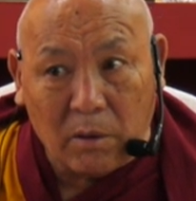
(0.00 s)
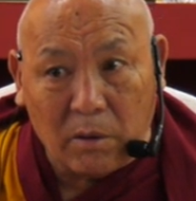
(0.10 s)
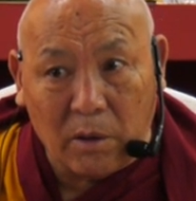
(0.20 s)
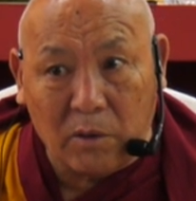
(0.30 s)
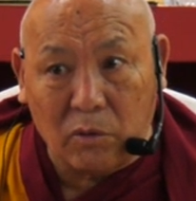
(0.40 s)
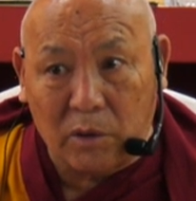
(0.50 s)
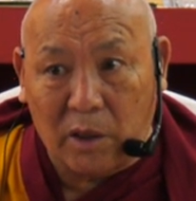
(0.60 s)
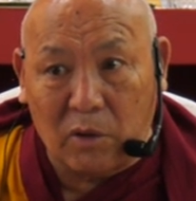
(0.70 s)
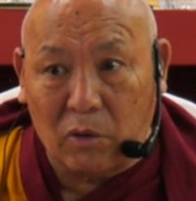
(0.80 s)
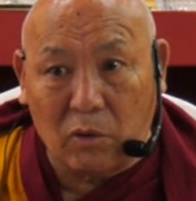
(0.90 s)
They
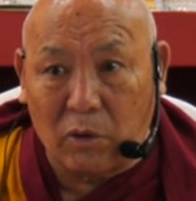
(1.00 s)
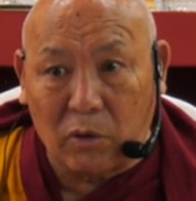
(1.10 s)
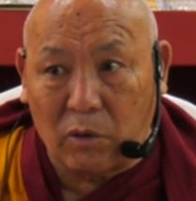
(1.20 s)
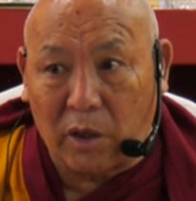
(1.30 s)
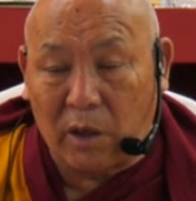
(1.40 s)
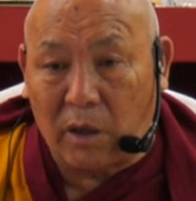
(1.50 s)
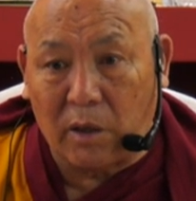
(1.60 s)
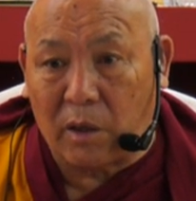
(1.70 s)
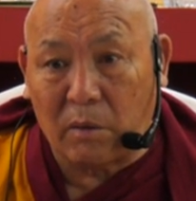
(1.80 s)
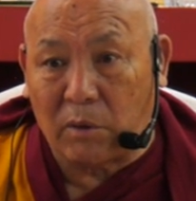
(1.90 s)
are not going to get
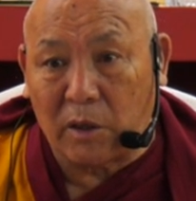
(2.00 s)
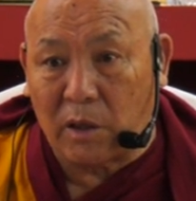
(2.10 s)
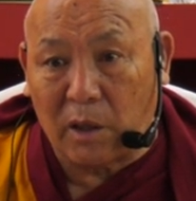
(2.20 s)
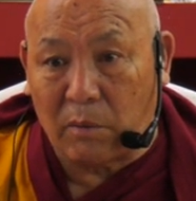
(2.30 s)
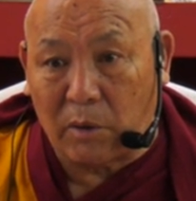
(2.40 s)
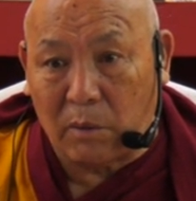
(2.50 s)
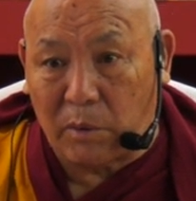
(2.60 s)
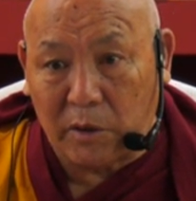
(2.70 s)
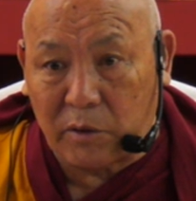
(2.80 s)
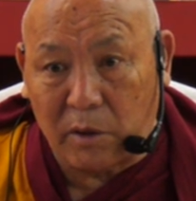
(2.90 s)
anything by telling my
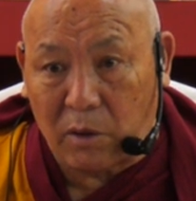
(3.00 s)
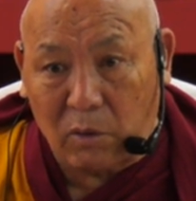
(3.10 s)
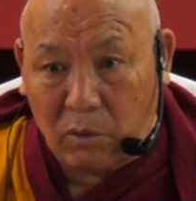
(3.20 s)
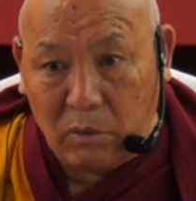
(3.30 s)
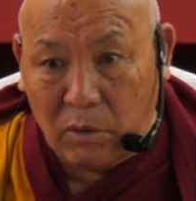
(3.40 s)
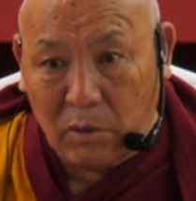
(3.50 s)
birthday wrong.